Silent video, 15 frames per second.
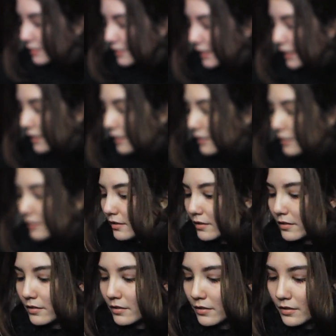Yeah.
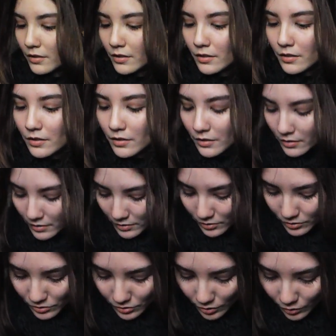
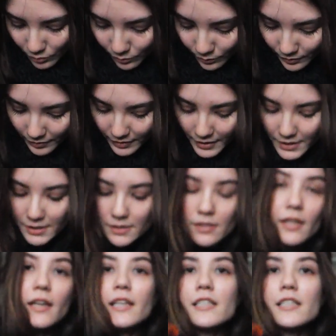So this,